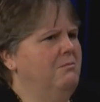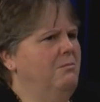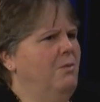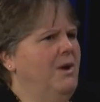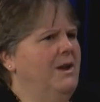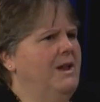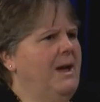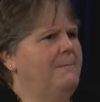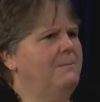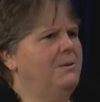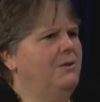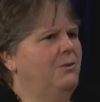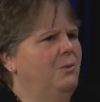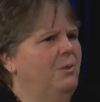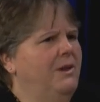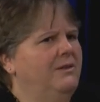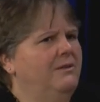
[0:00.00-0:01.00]
What
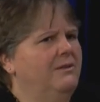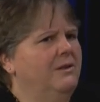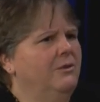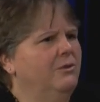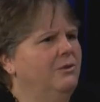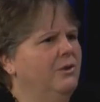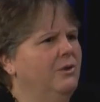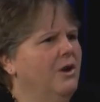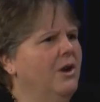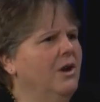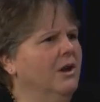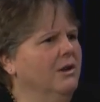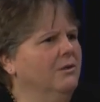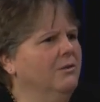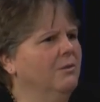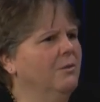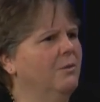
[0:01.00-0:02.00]
happens when seals are
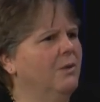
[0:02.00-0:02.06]
gone?